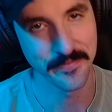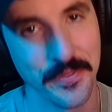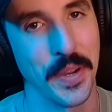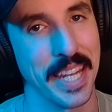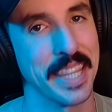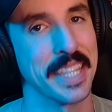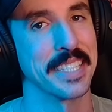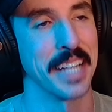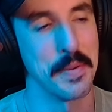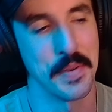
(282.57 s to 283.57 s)
We'll get it this
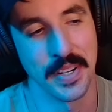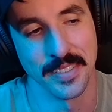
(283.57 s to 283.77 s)
time around.